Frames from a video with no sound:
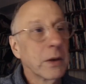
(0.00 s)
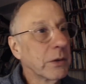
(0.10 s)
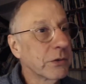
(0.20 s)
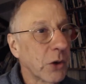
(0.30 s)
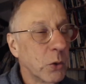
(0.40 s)

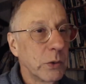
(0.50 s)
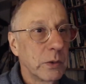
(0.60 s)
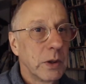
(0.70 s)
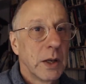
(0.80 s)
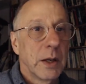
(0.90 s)
So
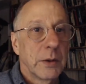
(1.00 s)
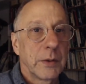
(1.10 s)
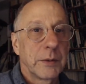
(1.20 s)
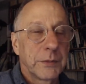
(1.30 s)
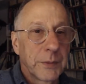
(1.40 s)

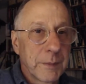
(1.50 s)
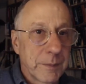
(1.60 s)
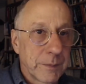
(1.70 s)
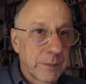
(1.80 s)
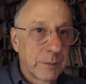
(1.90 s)

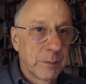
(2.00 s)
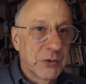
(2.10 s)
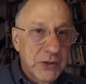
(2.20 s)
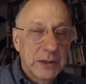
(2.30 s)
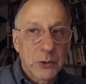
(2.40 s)

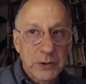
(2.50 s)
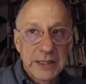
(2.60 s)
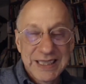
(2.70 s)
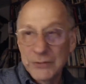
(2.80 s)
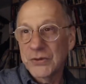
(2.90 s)
machine
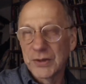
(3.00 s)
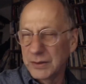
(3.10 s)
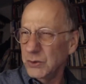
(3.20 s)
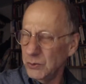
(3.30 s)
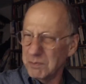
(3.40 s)
learning gives us a
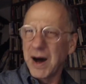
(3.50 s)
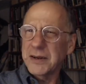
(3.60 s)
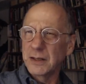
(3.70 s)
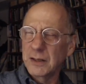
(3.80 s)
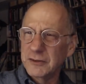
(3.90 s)
new
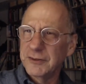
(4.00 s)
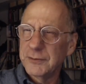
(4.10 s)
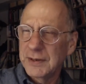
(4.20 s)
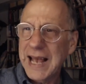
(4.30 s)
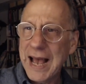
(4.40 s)
model of
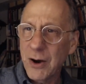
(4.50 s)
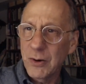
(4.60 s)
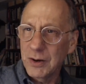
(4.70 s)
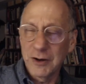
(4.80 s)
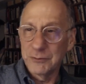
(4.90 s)
how
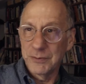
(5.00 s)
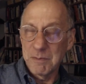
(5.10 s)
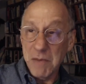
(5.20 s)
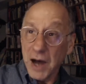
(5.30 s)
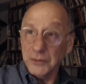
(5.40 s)

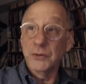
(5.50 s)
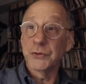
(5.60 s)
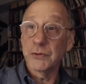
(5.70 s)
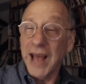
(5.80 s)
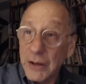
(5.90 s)

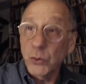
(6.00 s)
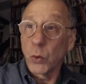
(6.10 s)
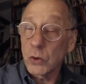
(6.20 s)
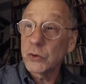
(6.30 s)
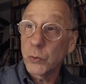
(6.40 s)
the
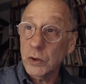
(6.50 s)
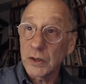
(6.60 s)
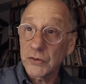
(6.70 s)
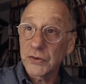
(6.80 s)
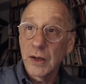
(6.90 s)
world
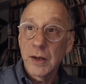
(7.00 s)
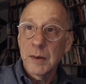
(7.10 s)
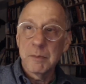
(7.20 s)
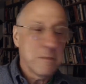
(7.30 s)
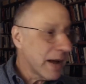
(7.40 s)
works.
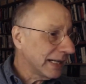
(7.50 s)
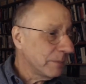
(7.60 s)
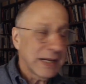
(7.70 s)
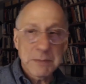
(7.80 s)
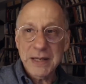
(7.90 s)
Many,
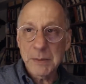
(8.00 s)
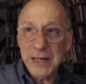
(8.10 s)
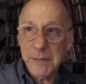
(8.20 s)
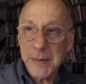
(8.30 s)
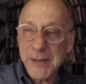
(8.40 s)
many, many,
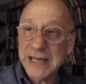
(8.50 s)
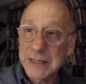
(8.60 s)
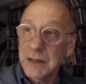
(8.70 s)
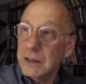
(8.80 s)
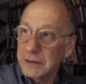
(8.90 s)
many, many,
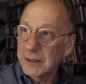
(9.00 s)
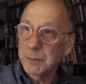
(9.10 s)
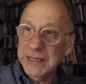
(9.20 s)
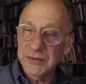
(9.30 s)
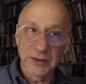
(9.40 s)
many little
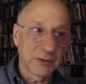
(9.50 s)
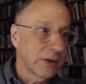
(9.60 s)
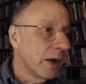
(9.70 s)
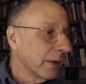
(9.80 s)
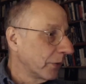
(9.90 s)
pieces
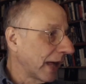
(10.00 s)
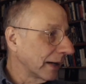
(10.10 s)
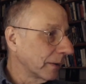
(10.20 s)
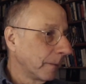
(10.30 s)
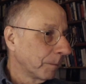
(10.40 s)

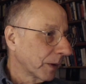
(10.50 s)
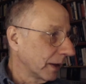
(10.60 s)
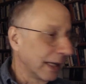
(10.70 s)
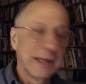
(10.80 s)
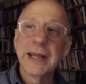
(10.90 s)
that
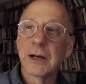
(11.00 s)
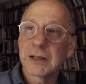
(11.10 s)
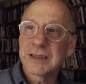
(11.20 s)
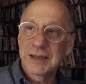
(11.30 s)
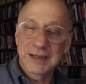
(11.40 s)
in their
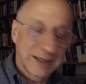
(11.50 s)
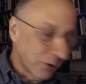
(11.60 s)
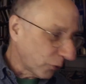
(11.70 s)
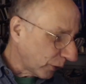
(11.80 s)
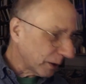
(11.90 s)

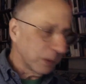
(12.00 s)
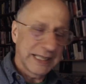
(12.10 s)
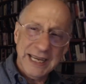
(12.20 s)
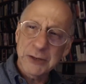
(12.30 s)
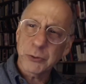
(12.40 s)
incredibly
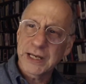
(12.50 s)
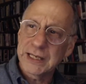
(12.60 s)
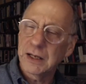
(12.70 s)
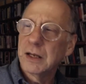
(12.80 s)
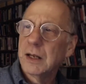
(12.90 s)

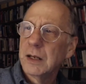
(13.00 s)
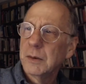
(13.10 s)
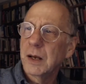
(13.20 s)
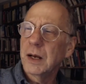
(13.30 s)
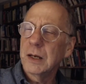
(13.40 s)
intricate
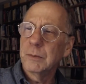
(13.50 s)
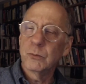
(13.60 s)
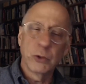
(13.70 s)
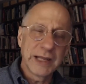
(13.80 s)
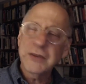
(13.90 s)

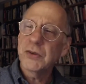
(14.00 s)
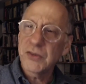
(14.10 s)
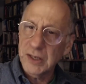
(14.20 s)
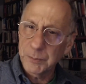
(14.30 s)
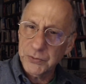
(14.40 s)

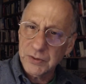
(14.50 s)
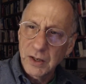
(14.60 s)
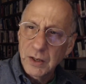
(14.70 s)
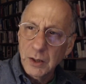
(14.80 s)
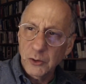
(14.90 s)
relationships
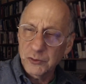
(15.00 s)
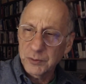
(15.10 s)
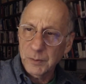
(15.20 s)
of